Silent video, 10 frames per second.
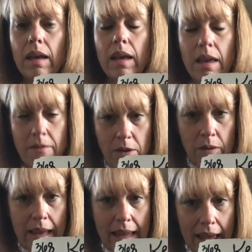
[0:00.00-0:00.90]
If you
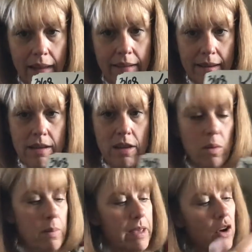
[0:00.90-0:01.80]
said Kelton, you
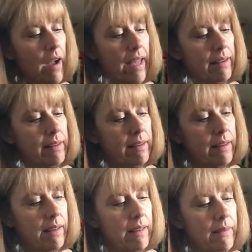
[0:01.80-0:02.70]
would be correct.
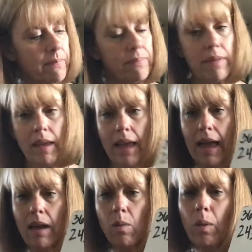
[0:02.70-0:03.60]

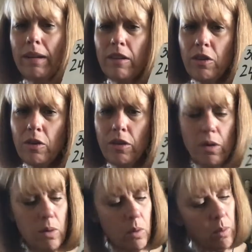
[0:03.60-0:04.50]
And what did you
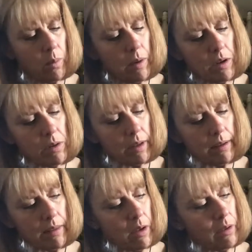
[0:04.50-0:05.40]
do when you
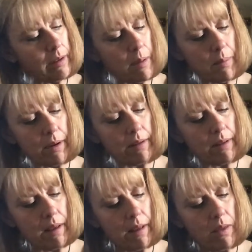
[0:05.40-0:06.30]
looked at those
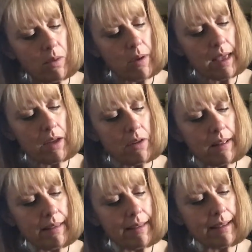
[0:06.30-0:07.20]
numbers?
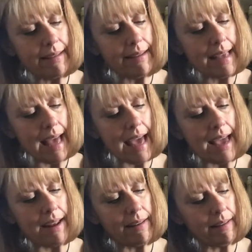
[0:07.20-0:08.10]

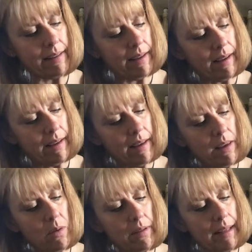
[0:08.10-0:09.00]
368,
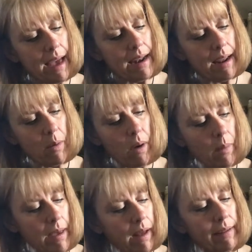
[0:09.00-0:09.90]
you decided, well,
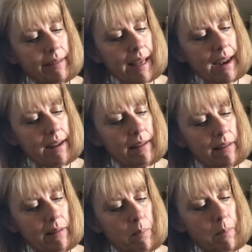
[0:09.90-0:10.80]
we all decided
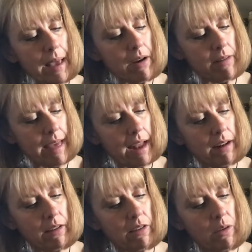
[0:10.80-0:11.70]
it's bigger
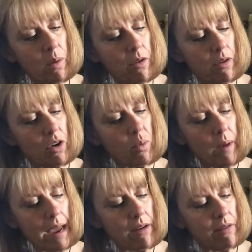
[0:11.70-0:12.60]
than 200,
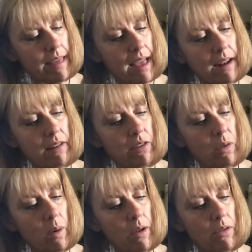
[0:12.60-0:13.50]
greater than
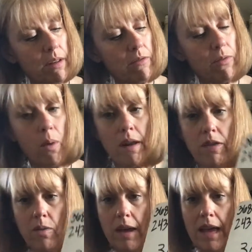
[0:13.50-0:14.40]

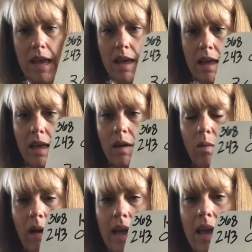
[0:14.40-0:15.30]
243,
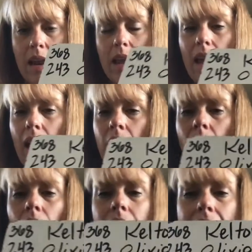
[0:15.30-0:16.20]
right? And
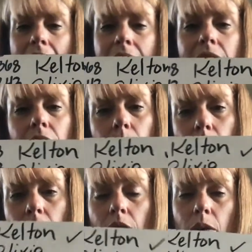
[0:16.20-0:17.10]
all I had to
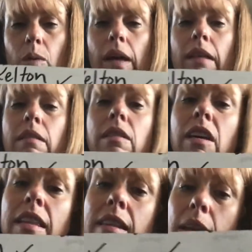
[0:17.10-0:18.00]
do is
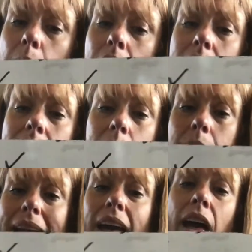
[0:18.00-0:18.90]
look at the number that's in
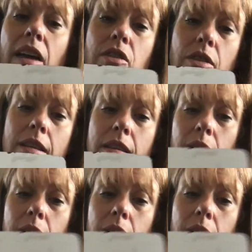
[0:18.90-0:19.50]
my hundreds